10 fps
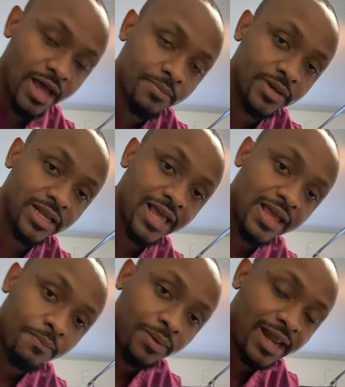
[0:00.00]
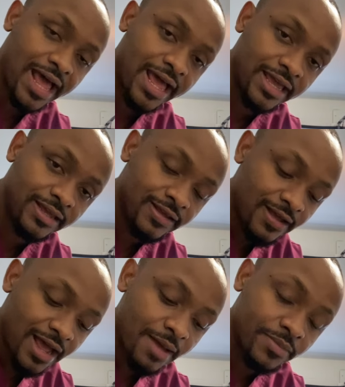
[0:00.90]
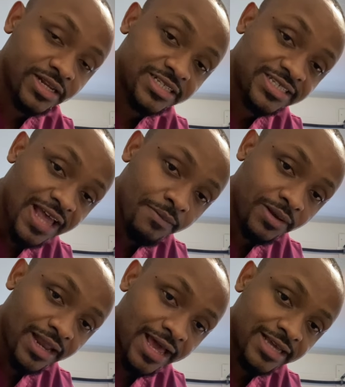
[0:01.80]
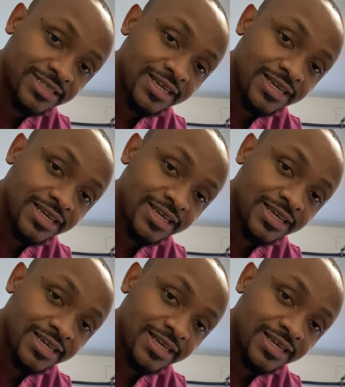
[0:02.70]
I'm gonna stabilize